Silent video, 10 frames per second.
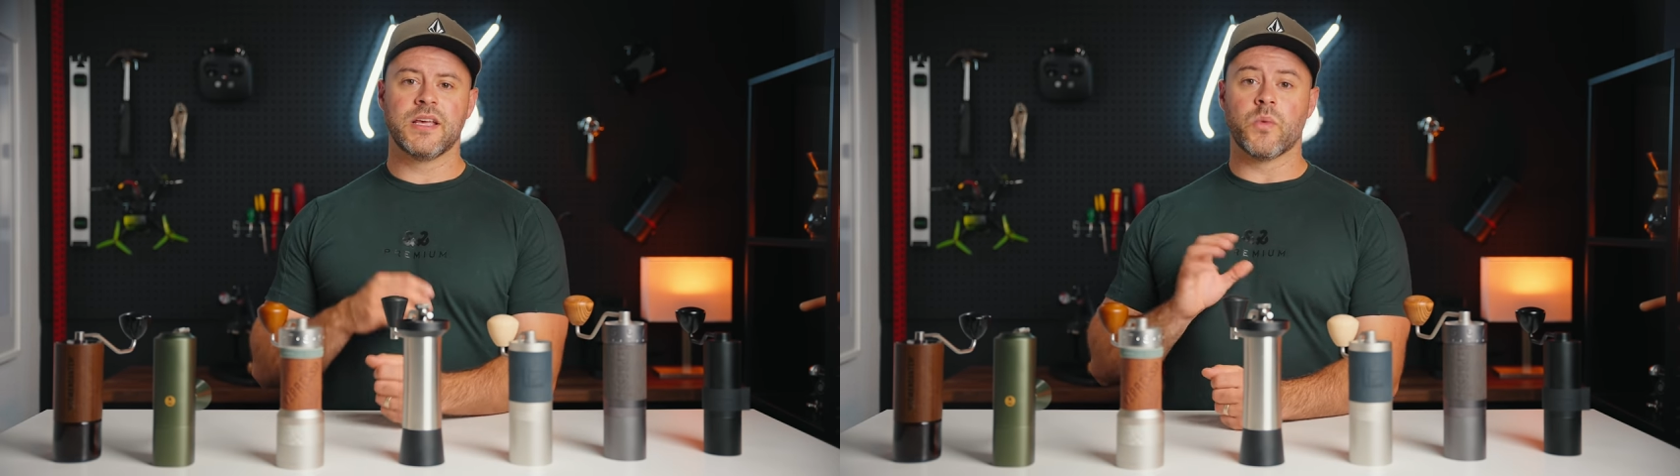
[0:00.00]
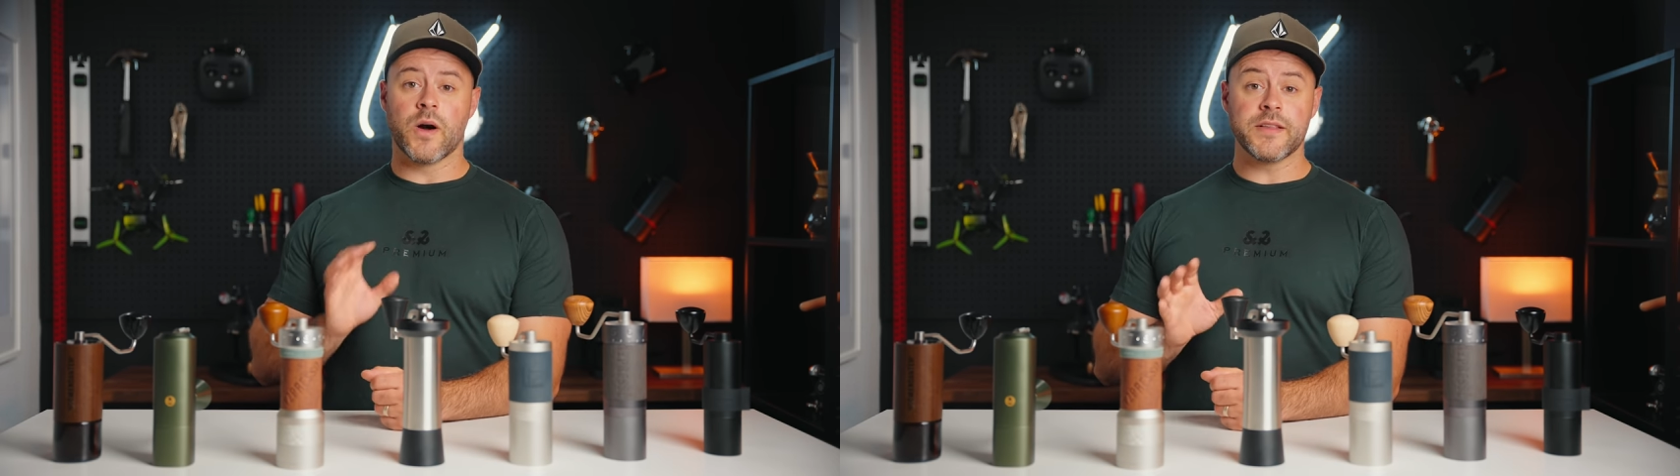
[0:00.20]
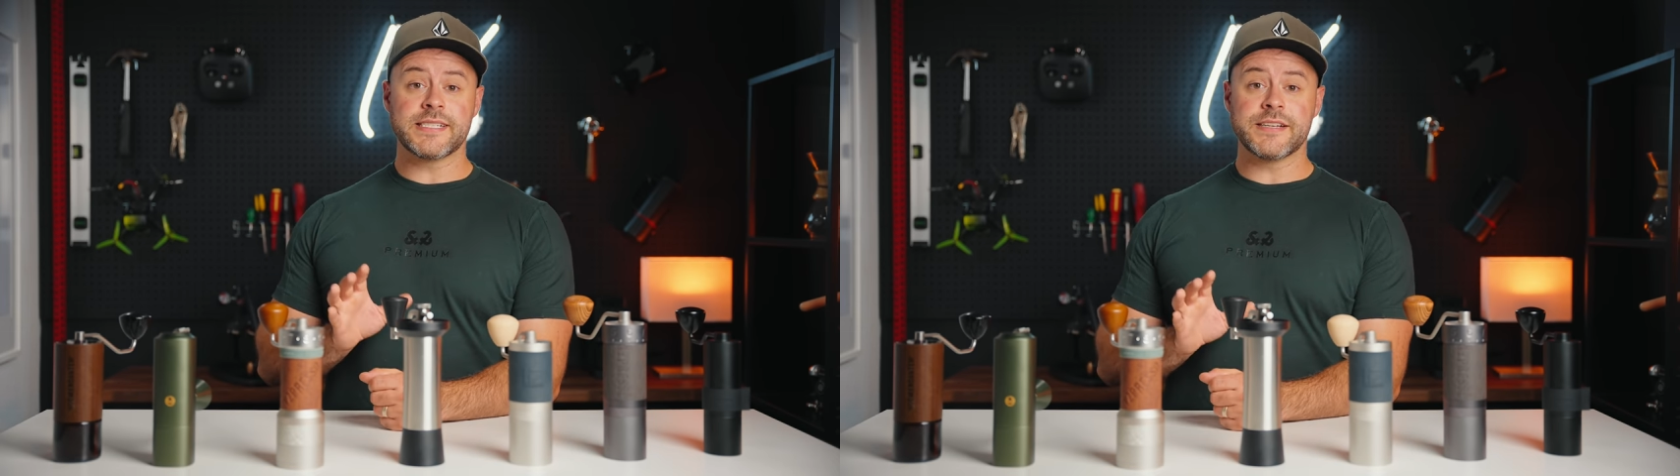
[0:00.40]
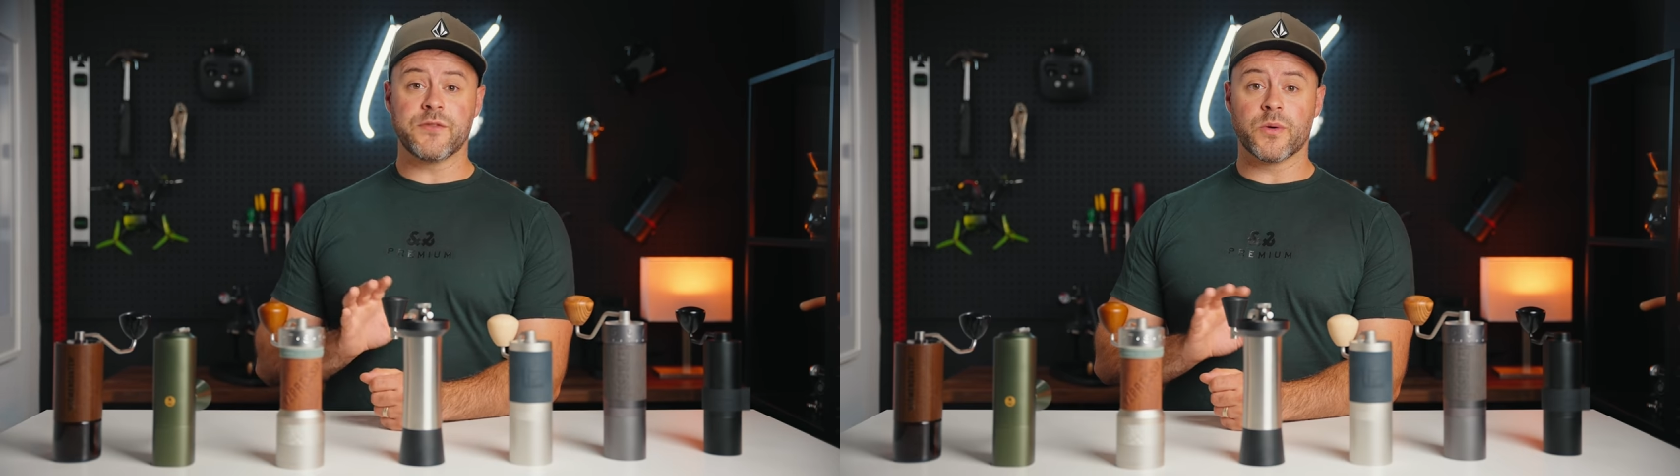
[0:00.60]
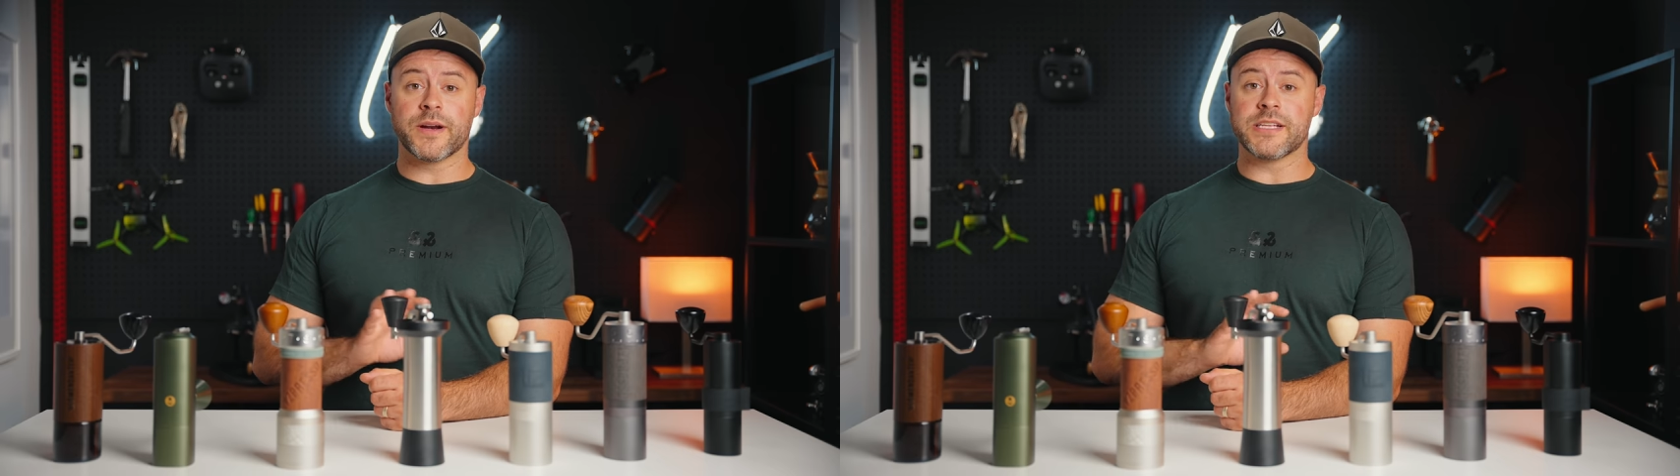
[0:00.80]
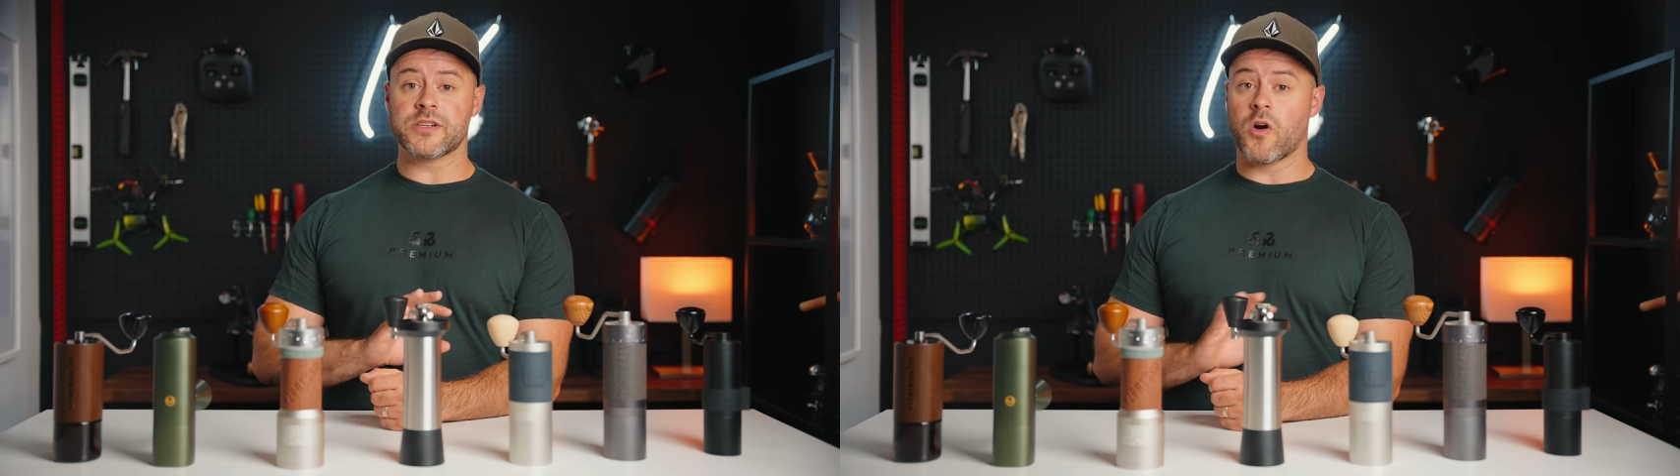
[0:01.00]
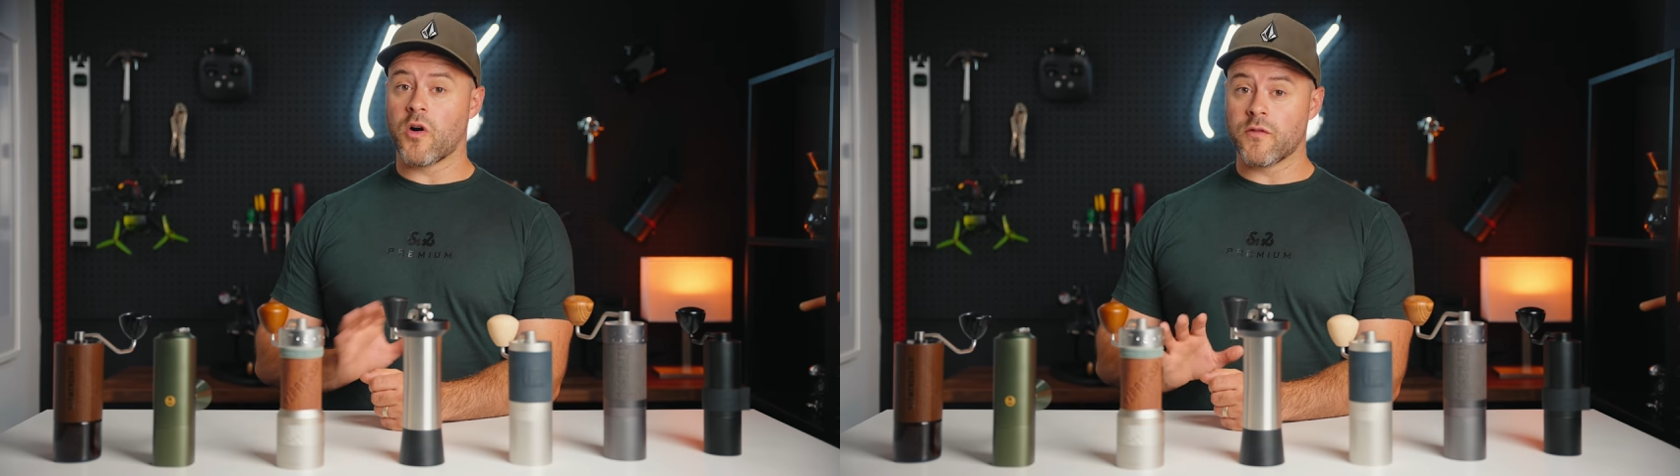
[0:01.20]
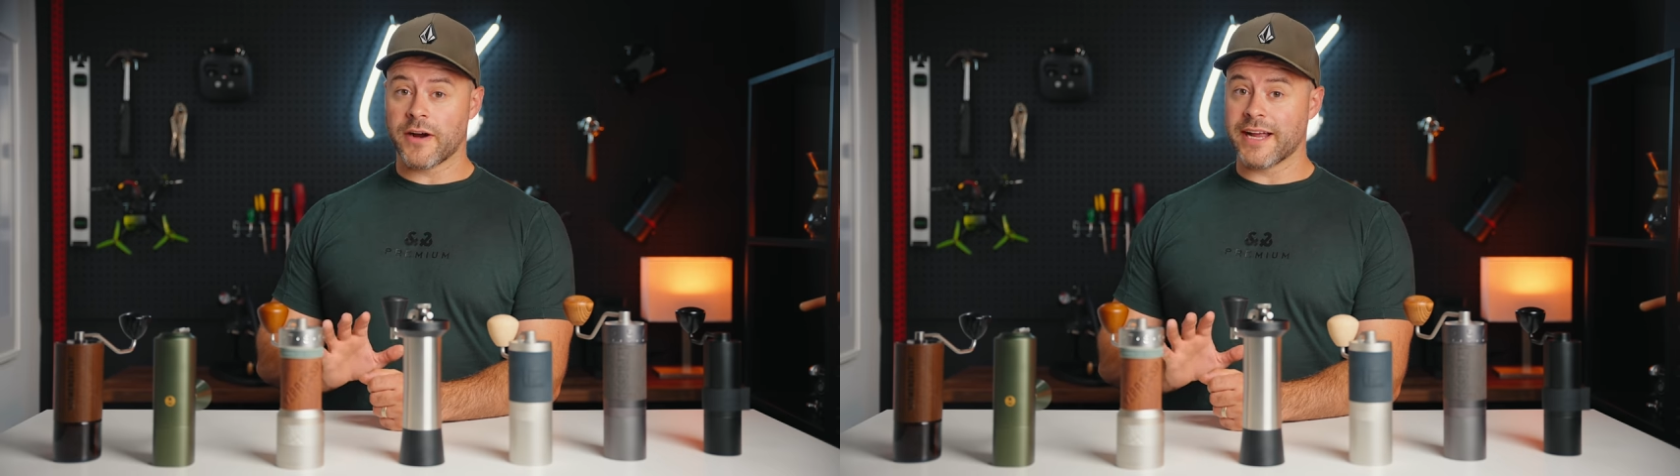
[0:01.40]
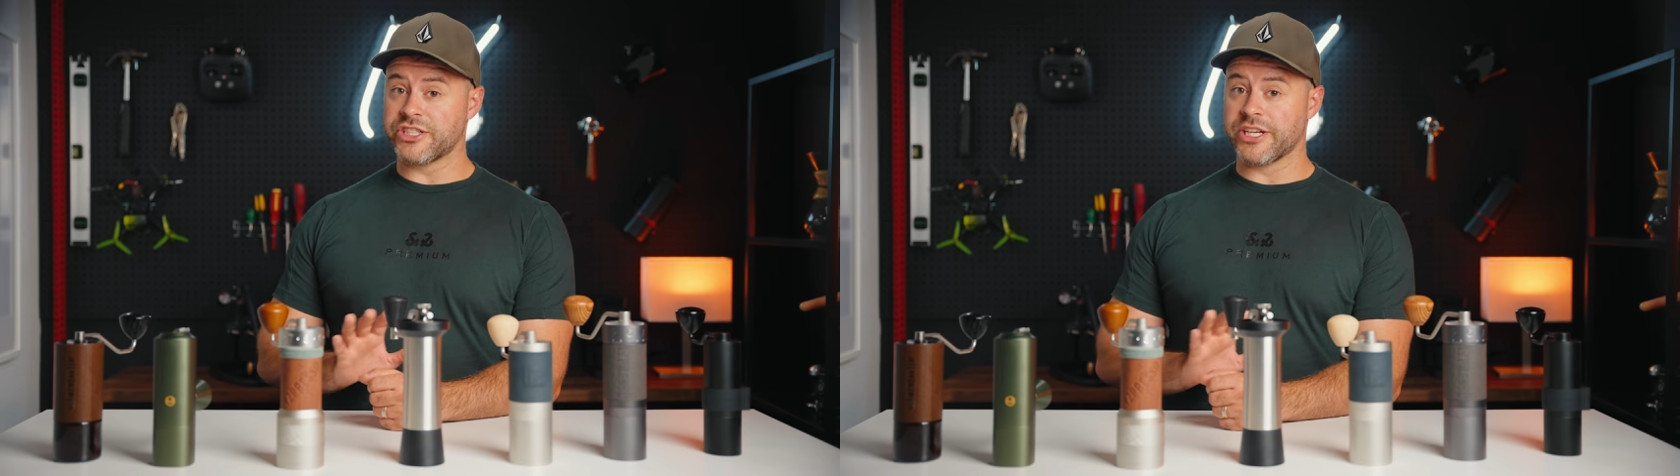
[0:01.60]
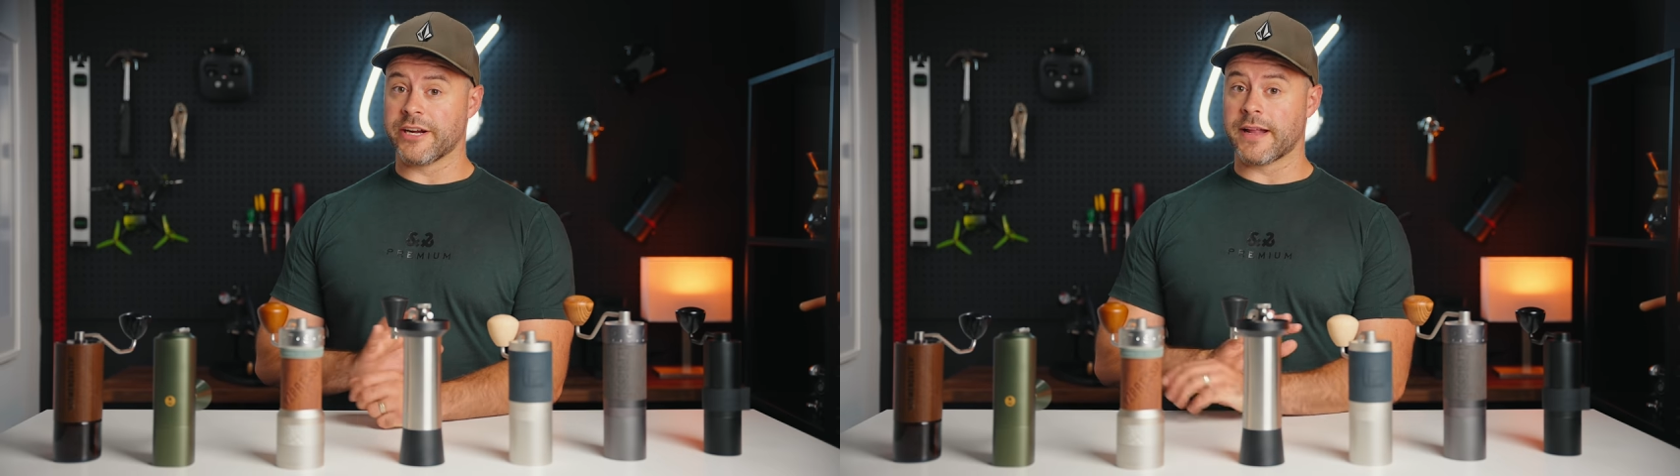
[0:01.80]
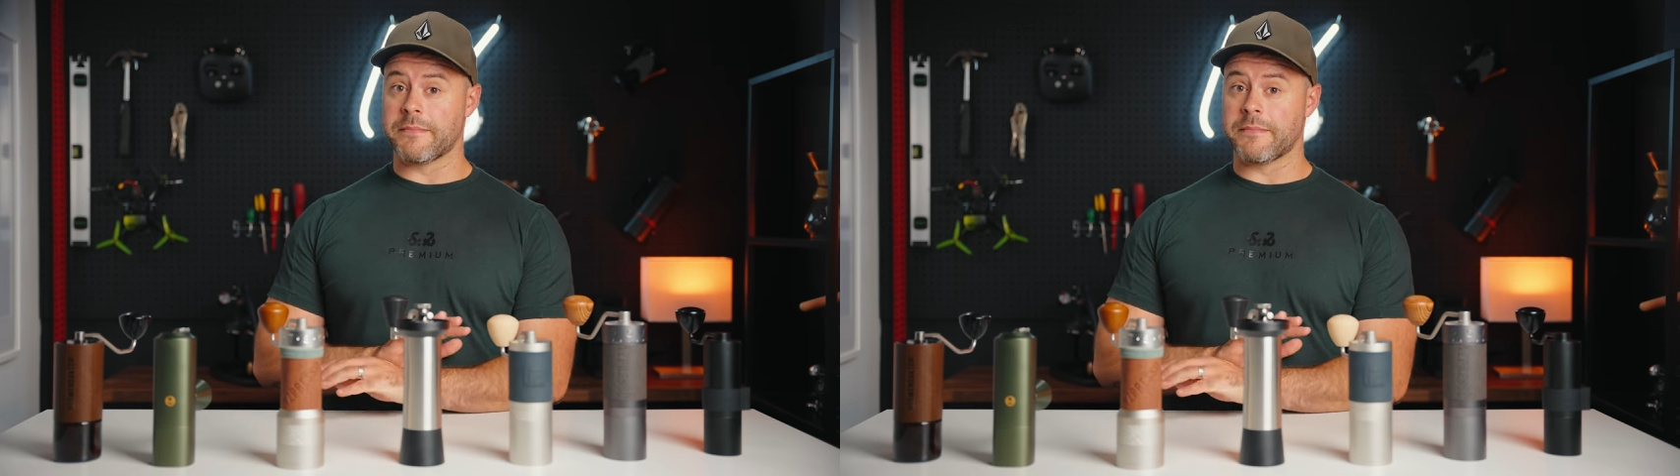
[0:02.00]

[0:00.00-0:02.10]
While the C forty is over-engineered